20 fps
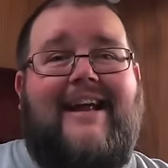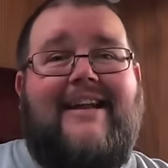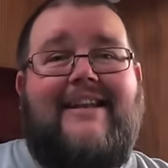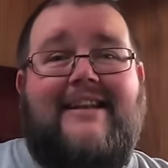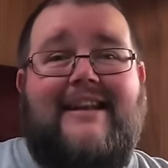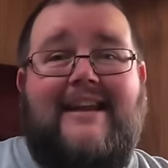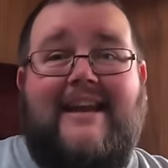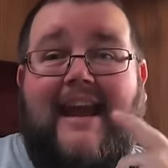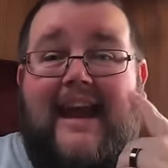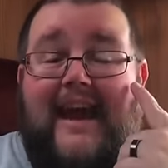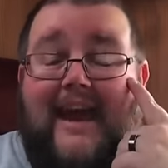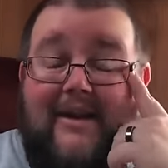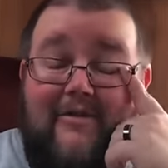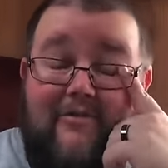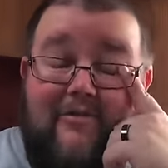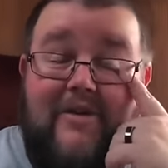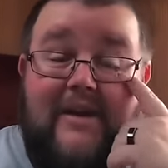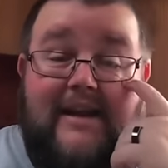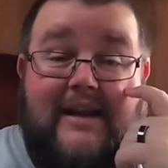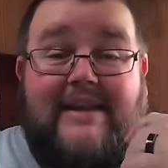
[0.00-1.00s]
And yeah,
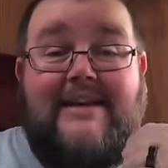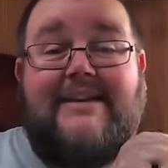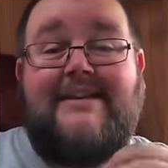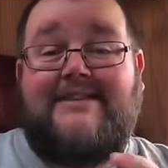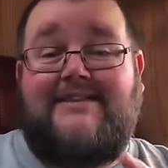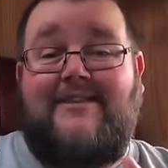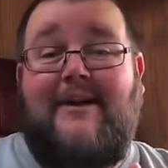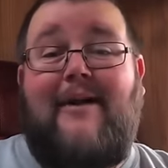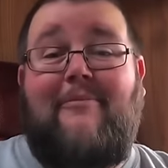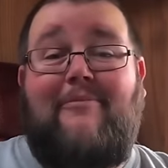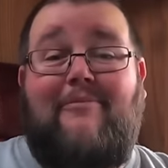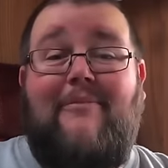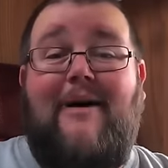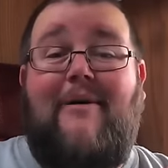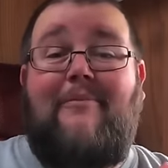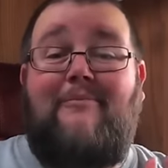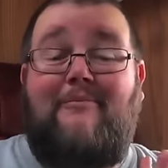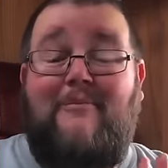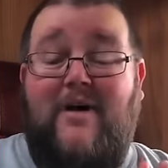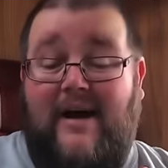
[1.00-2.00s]
it really is
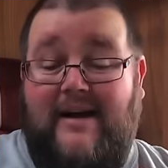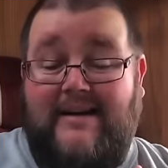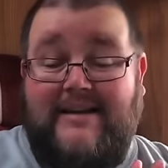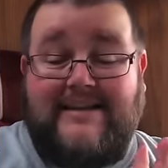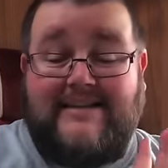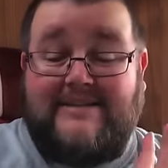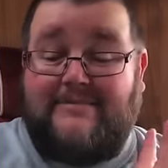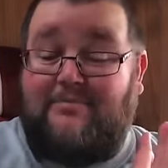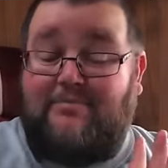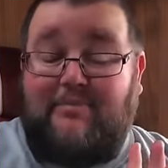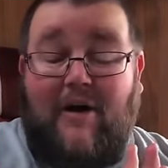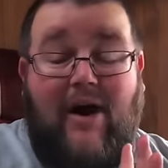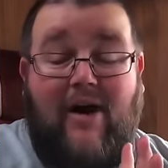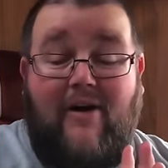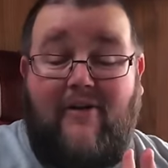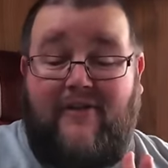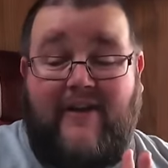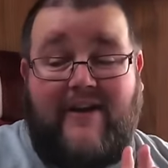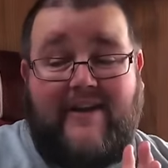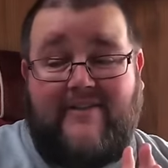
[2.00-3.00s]
and it's
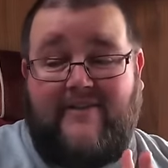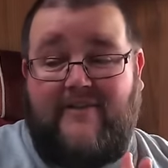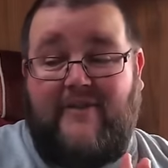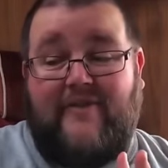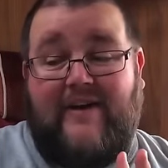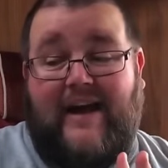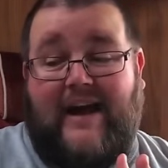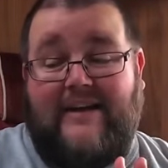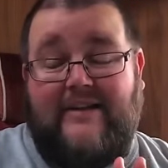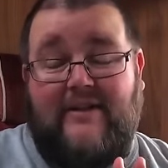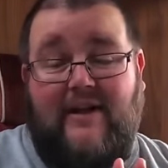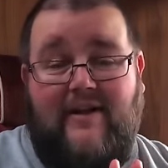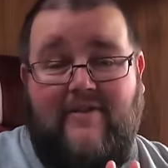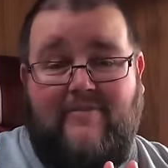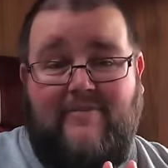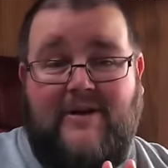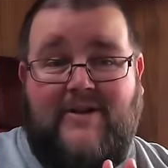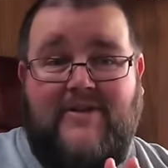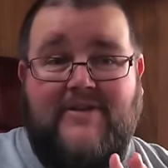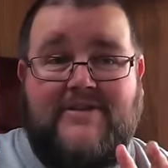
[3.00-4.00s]
perfect for van
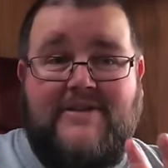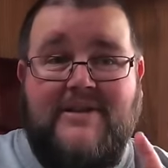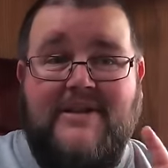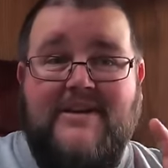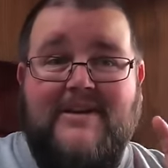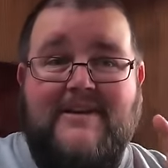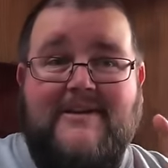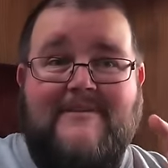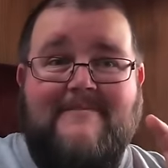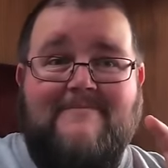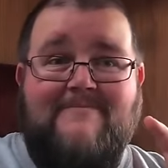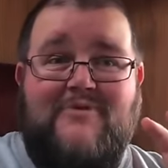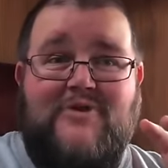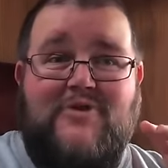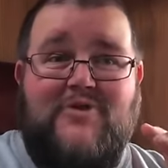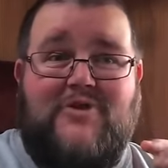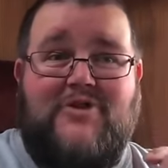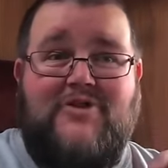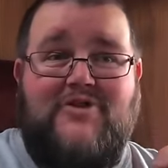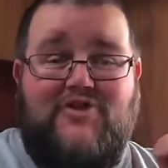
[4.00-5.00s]
life, because
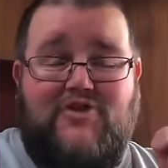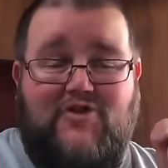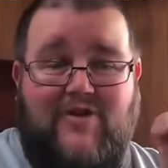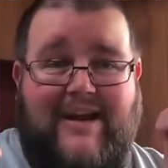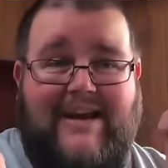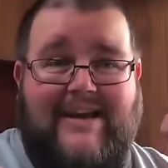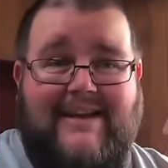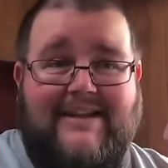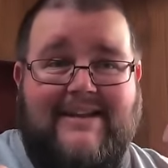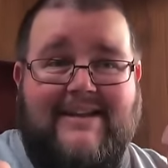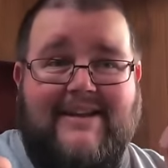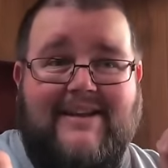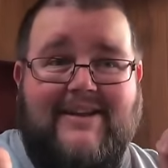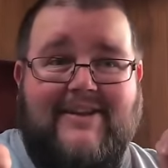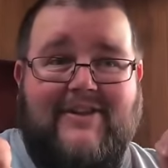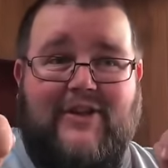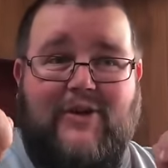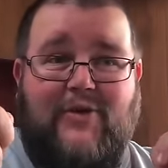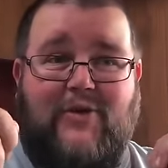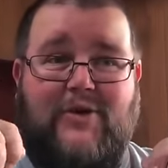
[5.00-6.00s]
you can drain
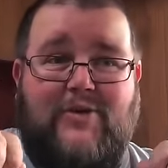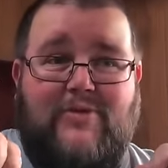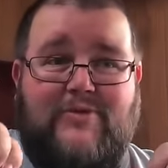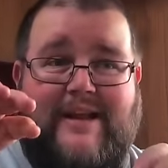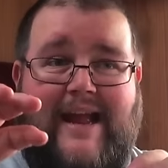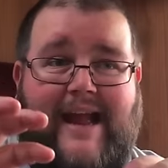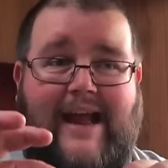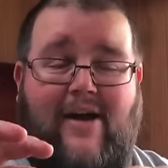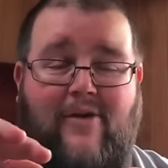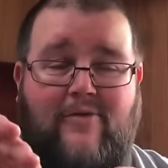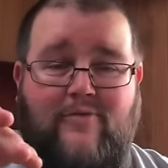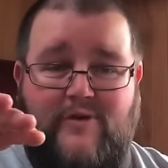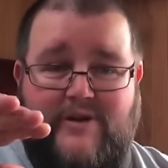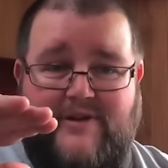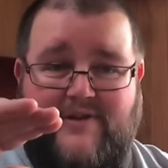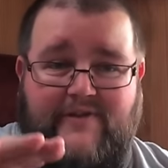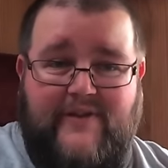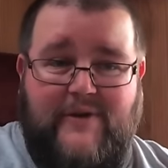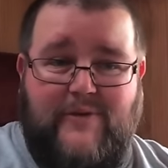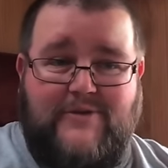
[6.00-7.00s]
the oil down,
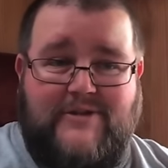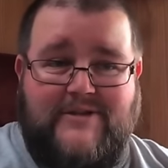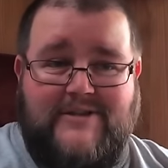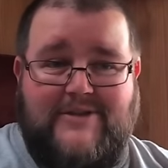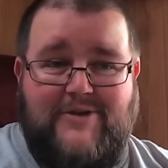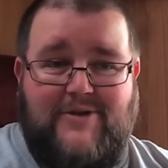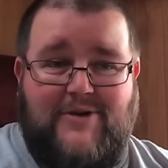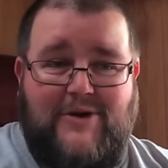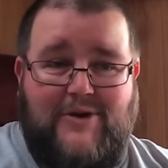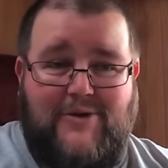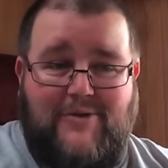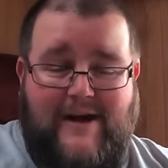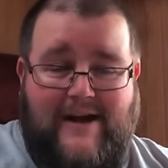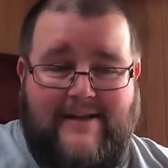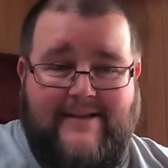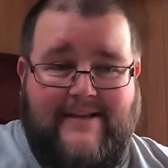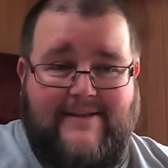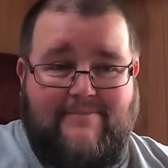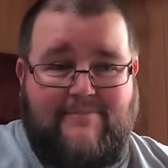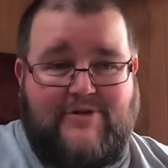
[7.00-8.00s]
which filters the oil,
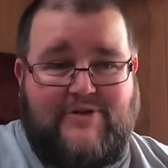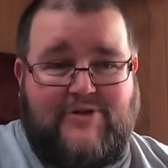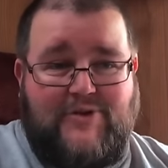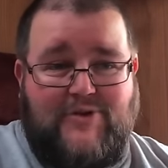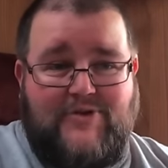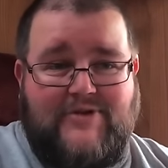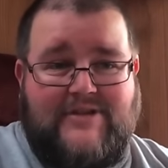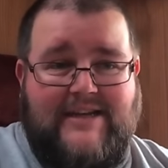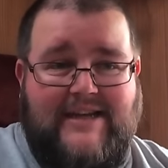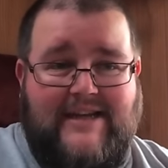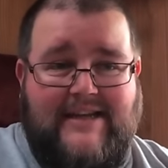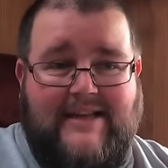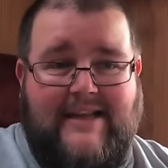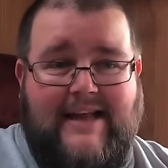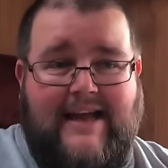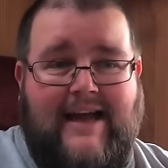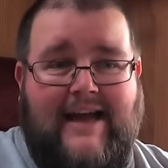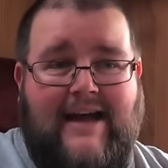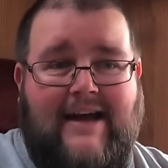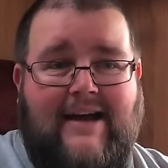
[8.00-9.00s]
and then it stores it in
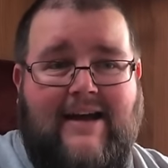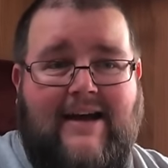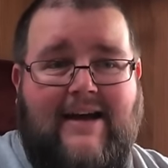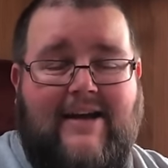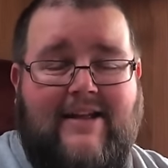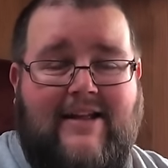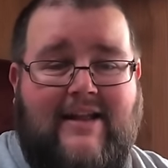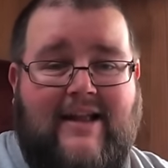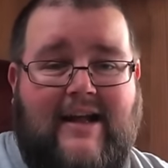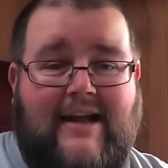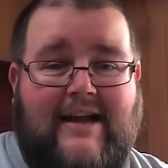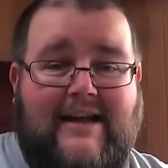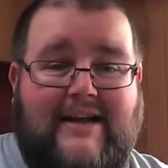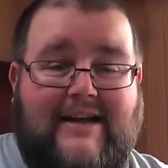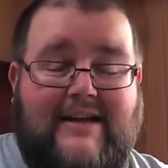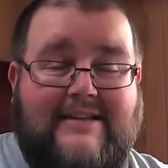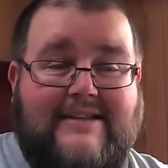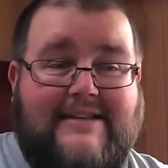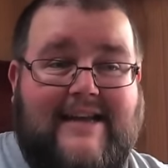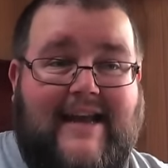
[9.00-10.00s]
like
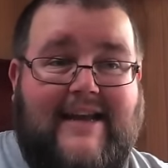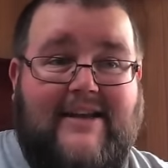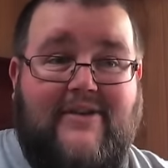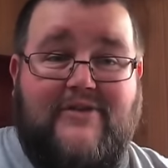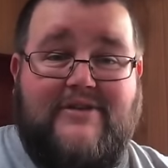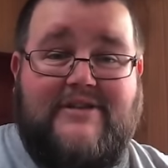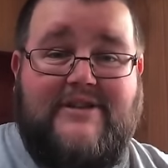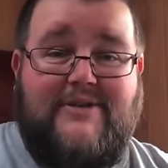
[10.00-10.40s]
a container, a